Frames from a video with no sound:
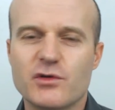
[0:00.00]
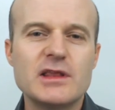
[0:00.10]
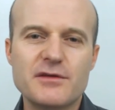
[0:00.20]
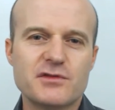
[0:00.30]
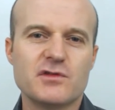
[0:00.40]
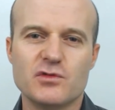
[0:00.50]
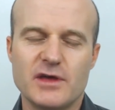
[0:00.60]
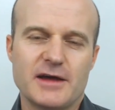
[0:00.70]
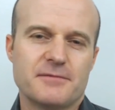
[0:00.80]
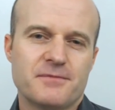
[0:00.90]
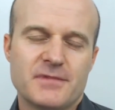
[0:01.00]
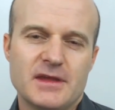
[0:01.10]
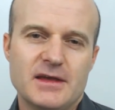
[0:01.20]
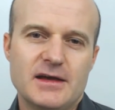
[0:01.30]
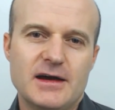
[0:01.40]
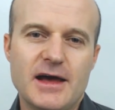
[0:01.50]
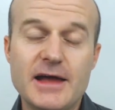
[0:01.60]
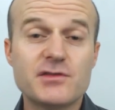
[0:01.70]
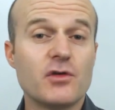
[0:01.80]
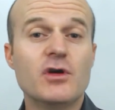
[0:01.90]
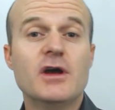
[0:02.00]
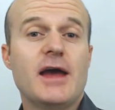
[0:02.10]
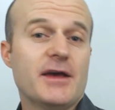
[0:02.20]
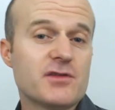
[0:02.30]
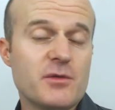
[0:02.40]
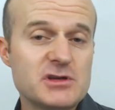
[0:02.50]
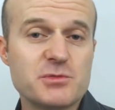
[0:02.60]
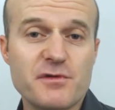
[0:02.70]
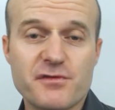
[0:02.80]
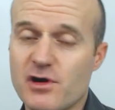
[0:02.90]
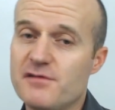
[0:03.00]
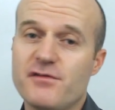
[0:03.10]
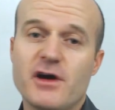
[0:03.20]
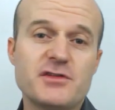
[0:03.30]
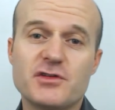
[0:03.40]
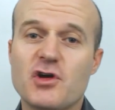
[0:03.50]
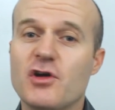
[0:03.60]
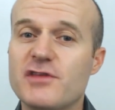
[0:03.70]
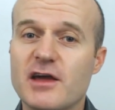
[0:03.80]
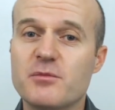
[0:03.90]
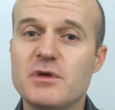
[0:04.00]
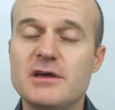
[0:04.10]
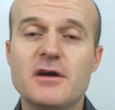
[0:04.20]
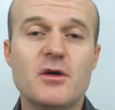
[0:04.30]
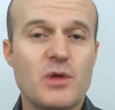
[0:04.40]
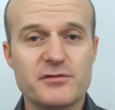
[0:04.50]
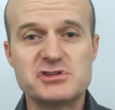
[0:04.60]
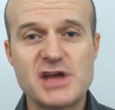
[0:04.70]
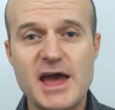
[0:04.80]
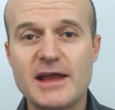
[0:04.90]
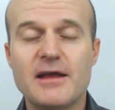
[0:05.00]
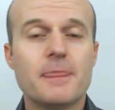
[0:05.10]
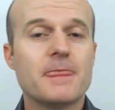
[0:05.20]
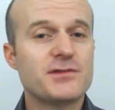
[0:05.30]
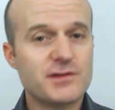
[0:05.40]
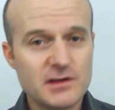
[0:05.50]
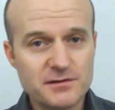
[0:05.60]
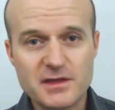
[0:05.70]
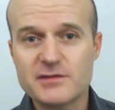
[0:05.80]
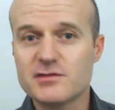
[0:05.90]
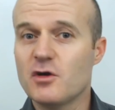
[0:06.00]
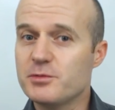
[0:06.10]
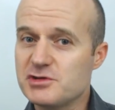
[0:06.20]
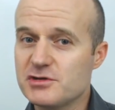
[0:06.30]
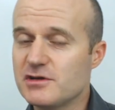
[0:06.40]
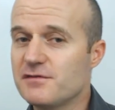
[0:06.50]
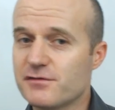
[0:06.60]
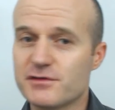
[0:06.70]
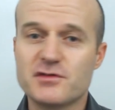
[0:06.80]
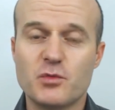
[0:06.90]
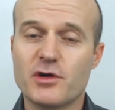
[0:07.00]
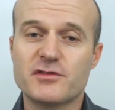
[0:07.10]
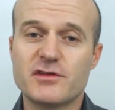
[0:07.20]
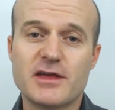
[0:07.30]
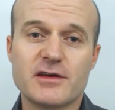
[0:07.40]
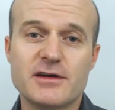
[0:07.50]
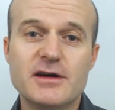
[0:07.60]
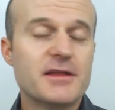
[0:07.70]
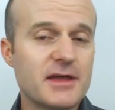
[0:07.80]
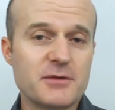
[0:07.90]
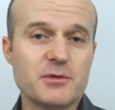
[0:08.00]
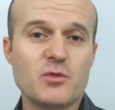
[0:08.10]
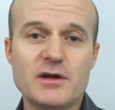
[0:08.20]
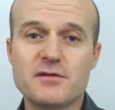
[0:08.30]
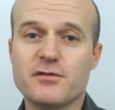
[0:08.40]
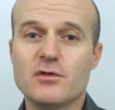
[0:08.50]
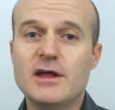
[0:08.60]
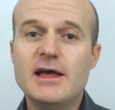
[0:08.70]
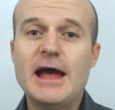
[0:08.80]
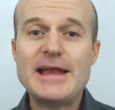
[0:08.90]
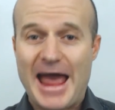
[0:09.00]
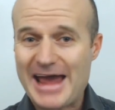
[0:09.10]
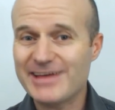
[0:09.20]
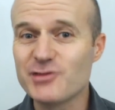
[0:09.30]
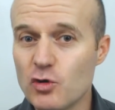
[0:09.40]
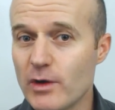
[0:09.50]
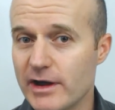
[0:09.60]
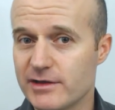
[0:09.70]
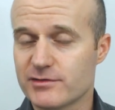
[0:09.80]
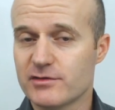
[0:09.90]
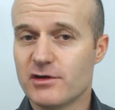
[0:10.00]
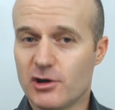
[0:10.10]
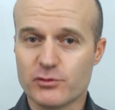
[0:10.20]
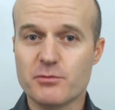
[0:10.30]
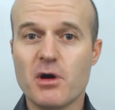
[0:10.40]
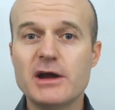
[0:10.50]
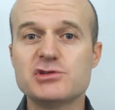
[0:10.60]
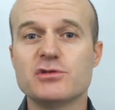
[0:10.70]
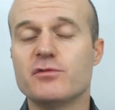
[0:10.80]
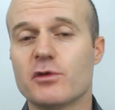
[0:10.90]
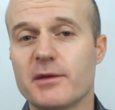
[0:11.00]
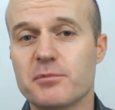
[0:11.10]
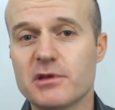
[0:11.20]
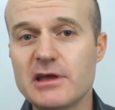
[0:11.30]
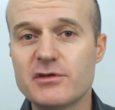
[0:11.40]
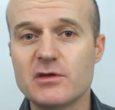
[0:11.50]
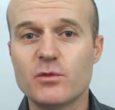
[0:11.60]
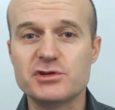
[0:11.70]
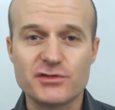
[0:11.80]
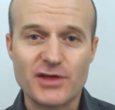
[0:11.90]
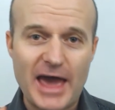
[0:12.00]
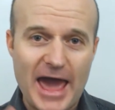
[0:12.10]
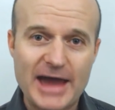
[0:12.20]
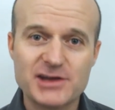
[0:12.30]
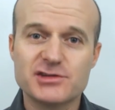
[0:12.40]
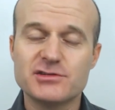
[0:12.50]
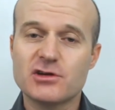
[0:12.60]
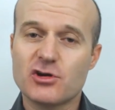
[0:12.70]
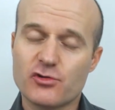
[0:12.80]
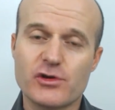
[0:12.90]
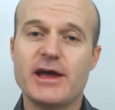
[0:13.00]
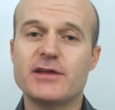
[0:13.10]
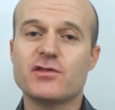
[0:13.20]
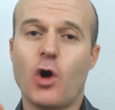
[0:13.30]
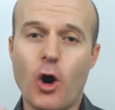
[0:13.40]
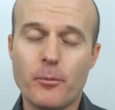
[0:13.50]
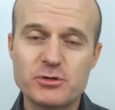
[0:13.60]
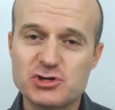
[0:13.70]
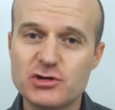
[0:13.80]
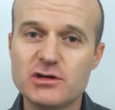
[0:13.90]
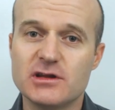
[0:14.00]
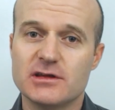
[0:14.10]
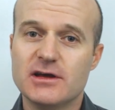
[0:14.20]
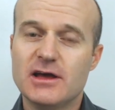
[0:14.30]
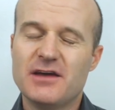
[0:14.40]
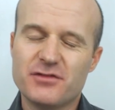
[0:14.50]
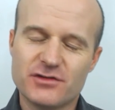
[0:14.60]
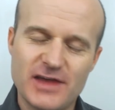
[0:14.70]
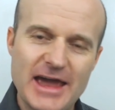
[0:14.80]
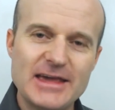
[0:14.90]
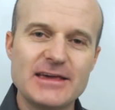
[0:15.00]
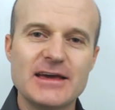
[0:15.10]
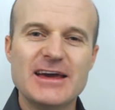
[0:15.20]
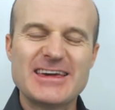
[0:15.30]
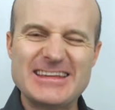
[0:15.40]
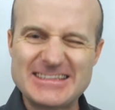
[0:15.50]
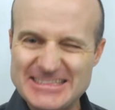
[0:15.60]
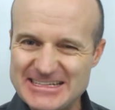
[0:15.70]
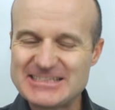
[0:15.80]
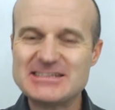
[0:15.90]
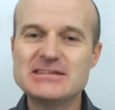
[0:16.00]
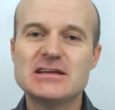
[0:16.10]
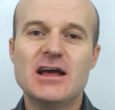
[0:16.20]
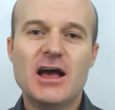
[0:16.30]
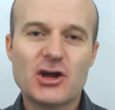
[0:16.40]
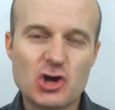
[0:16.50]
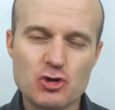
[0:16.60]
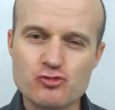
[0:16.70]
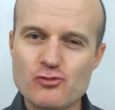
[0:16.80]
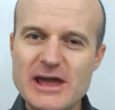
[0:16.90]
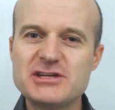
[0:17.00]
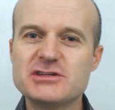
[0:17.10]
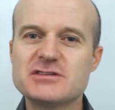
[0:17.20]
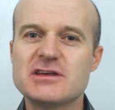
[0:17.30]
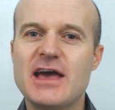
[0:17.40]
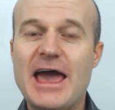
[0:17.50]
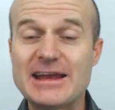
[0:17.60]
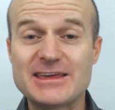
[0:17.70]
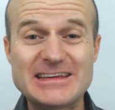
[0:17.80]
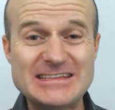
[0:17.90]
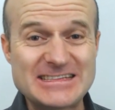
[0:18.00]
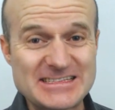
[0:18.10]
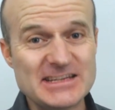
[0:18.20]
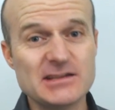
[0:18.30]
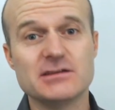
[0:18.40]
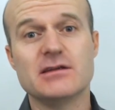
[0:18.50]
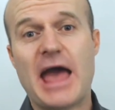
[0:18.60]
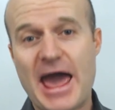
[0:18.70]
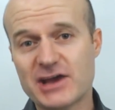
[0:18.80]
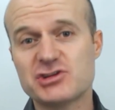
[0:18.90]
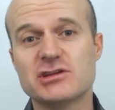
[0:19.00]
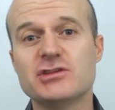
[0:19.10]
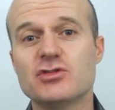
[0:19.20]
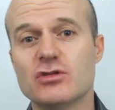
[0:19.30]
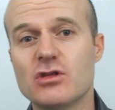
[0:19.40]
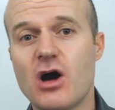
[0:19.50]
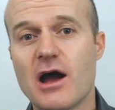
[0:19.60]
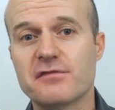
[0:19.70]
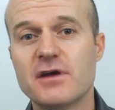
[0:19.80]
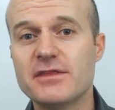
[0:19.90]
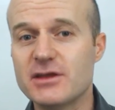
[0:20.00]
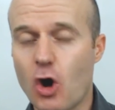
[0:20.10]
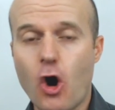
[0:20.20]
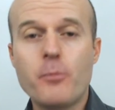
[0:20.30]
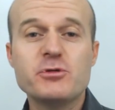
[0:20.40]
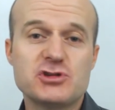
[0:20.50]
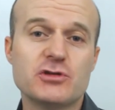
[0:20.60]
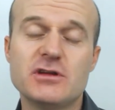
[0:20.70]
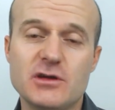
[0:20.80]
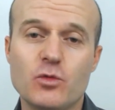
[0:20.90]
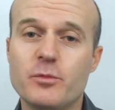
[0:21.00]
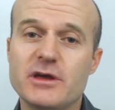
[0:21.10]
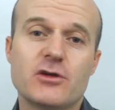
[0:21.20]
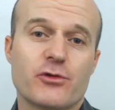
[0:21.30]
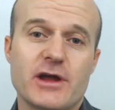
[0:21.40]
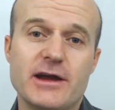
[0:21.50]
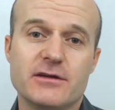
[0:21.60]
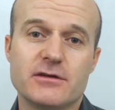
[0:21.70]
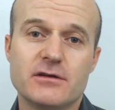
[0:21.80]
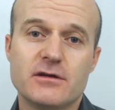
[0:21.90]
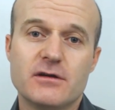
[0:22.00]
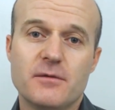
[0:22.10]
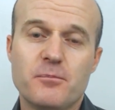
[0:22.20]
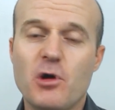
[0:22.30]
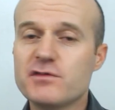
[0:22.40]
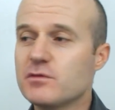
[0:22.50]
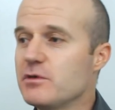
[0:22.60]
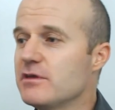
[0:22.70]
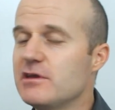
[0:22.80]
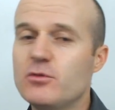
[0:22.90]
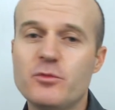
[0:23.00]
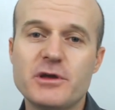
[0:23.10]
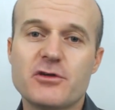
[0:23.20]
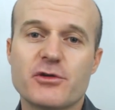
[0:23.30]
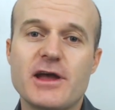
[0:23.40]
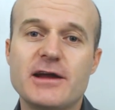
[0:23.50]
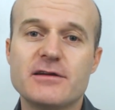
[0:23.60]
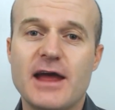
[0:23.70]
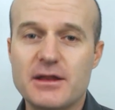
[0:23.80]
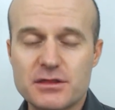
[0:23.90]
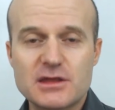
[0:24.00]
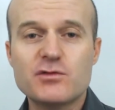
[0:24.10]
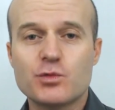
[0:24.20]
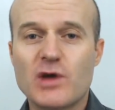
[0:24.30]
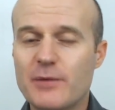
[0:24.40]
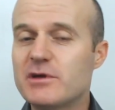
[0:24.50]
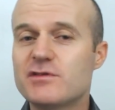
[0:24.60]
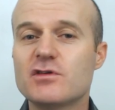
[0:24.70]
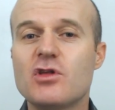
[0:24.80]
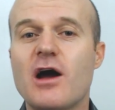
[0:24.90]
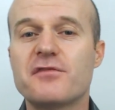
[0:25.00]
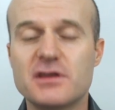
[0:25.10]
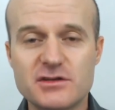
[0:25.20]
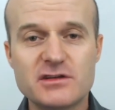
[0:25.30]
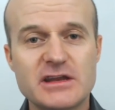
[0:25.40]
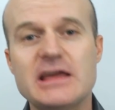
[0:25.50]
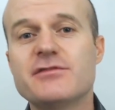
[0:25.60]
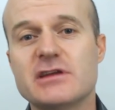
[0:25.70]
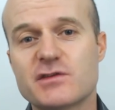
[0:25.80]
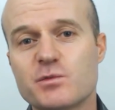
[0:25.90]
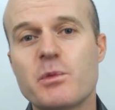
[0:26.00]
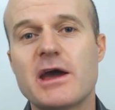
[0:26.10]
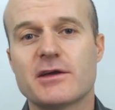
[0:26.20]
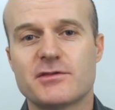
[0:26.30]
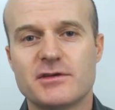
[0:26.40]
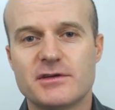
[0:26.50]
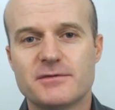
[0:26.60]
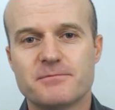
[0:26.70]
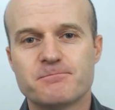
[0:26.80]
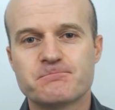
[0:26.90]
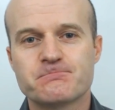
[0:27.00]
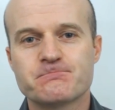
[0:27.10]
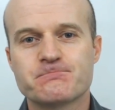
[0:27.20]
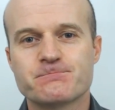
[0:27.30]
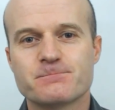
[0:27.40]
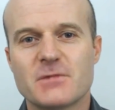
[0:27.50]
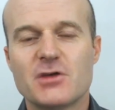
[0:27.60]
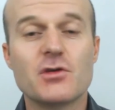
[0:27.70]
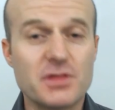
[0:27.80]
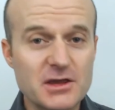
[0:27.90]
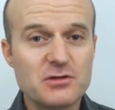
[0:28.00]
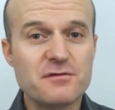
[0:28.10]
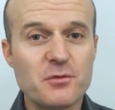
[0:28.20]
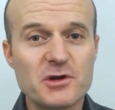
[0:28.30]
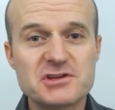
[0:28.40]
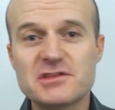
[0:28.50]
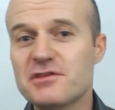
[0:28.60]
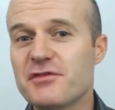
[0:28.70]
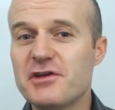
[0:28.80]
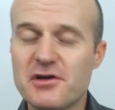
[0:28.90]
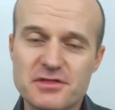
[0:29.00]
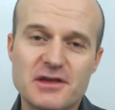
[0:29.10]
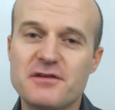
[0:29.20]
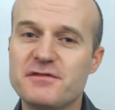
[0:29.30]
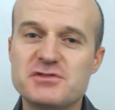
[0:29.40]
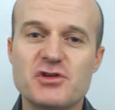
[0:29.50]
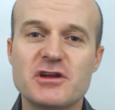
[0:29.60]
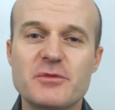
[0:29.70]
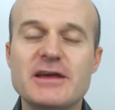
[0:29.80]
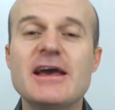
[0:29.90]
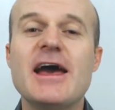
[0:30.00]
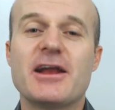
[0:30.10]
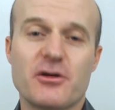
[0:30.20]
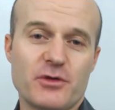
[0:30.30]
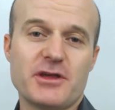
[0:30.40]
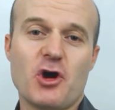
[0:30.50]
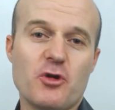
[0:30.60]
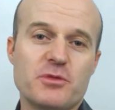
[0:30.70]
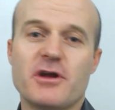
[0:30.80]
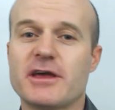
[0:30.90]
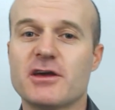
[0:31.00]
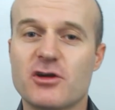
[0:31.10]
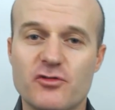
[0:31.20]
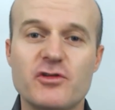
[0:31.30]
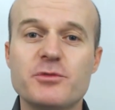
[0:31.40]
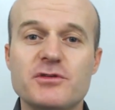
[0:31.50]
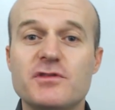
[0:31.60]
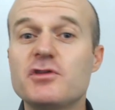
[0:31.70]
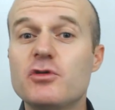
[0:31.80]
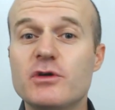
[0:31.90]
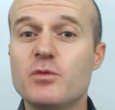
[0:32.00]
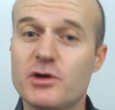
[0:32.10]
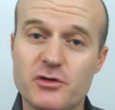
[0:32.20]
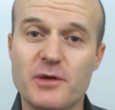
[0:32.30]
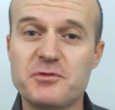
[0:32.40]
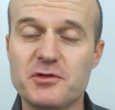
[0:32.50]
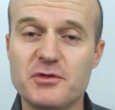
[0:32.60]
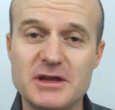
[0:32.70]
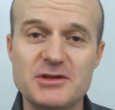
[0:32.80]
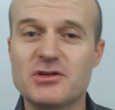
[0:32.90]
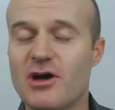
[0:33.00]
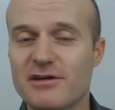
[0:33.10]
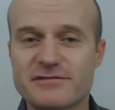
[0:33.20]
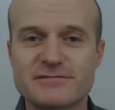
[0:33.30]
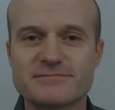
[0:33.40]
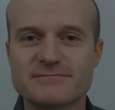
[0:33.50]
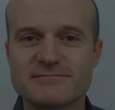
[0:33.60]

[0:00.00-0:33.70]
So I love to do that. Uh, and so, as I mentioned before, I invite you to contact me, have a chat, see if there's an opportunity for us to work together. That'd be wonderful. And as always, I'll remind you of what I believe in, which is action creates opportunity. If you're taking consistent, courageous, and considered action in your life, then opportunity will be created. Possibility will be created, and things will come into your life that you didn't even expect. So thank you for watching this video, thank you for joining me, and I really hope that I can contribute to you in what you're up to in your life.